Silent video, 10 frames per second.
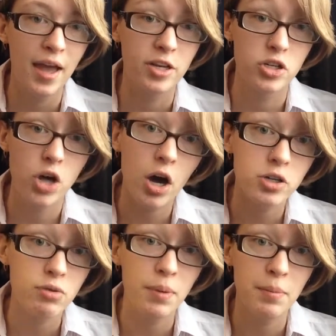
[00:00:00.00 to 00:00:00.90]
and
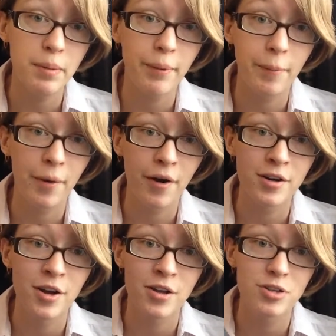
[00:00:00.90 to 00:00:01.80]
dogs ripping people apart.